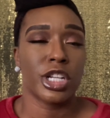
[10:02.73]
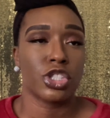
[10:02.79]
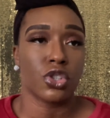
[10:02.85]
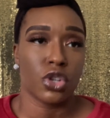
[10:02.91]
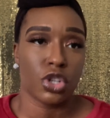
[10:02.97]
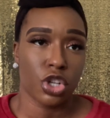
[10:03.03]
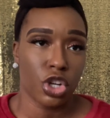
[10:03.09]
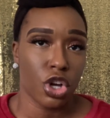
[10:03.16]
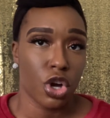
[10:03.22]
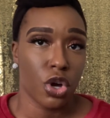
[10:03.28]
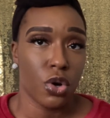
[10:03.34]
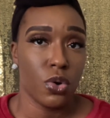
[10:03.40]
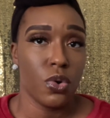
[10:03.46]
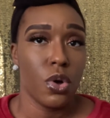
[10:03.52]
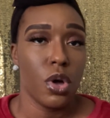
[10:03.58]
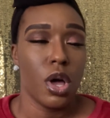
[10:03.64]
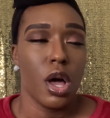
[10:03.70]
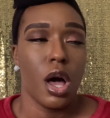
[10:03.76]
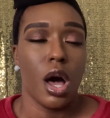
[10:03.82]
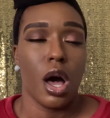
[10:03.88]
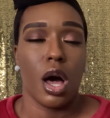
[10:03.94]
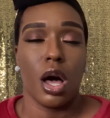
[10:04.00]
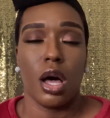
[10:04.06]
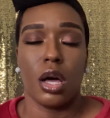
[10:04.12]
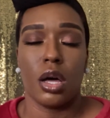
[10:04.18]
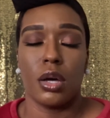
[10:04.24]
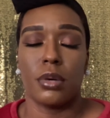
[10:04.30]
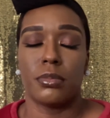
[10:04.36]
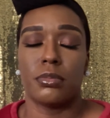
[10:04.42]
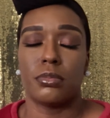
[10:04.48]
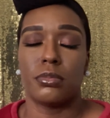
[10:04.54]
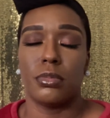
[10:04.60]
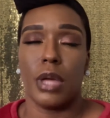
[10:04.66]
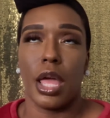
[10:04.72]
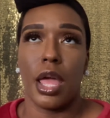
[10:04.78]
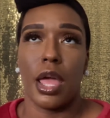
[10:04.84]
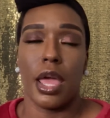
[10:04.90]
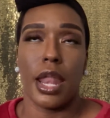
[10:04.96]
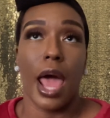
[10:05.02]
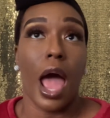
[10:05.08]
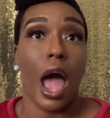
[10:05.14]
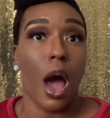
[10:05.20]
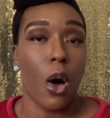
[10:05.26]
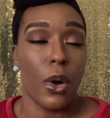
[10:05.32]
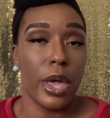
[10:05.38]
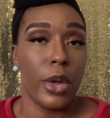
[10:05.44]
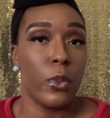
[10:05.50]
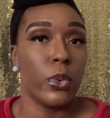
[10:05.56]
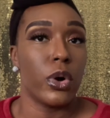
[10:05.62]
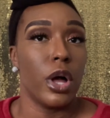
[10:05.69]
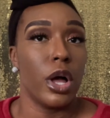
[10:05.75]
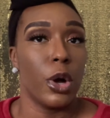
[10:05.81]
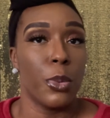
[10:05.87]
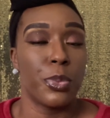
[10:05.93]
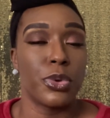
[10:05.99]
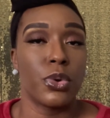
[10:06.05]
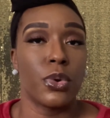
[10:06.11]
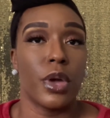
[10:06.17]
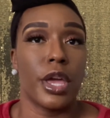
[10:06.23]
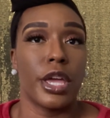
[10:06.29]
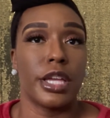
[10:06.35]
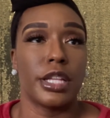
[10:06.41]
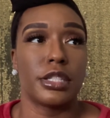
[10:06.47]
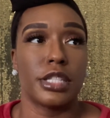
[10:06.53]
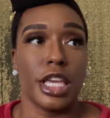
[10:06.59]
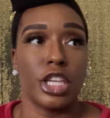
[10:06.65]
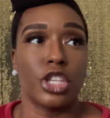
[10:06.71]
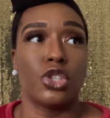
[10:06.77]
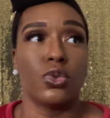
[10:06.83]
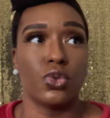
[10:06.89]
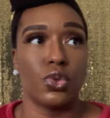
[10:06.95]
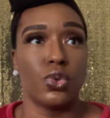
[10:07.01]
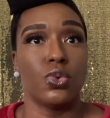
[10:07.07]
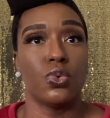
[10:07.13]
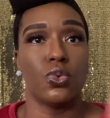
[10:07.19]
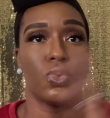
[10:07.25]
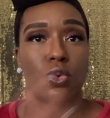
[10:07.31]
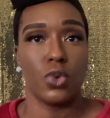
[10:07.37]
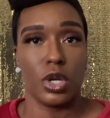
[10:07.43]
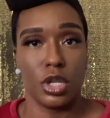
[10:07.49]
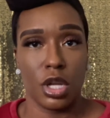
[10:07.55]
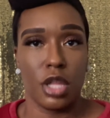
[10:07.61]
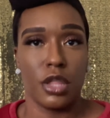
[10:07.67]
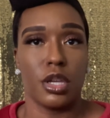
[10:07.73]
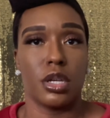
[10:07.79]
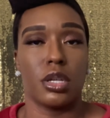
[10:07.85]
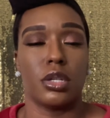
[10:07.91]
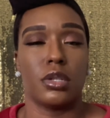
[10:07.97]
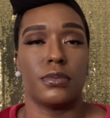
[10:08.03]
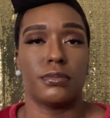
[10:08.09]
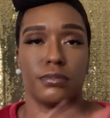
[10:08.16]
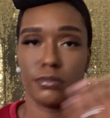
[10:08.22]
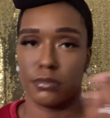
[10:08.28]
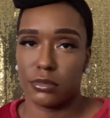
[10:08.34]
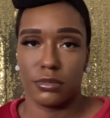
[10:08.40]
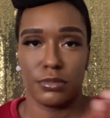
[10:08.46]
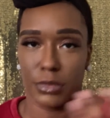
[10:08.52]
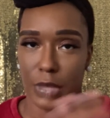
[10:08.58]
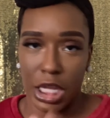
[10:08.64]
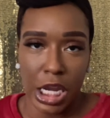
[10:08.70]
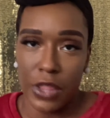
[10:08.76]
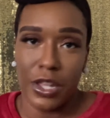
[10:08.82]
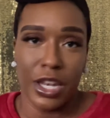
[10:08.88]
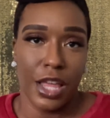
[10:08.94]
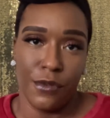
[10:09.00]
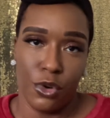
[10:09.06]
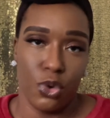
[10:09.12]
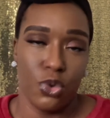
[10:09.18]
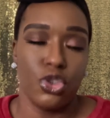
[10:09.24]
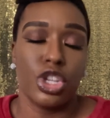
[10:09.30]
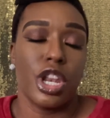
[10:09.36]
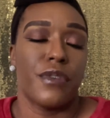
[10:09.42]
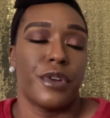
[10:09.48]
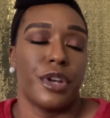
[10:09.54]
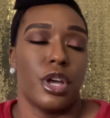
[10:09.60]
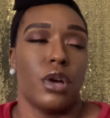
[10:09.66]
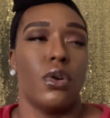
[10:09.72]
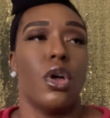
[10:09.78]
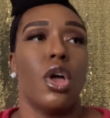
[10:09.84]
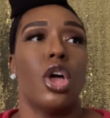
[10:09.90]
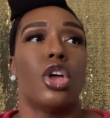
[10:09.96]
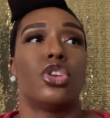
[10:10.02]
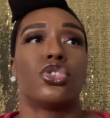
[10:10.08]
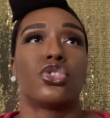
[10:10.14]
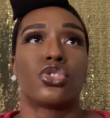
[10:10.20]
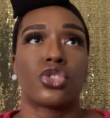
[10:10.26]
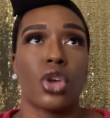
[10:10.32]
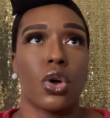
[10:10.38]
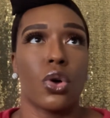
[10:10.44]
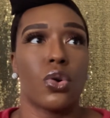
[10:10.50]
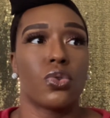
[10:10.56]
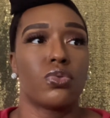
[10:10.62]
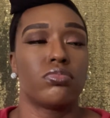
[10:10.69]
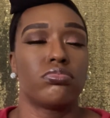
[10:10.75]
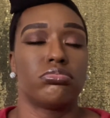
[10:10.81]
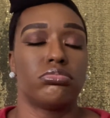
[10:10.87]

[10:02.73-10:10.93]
going to go and how it will help you and take you to another level. You never know. So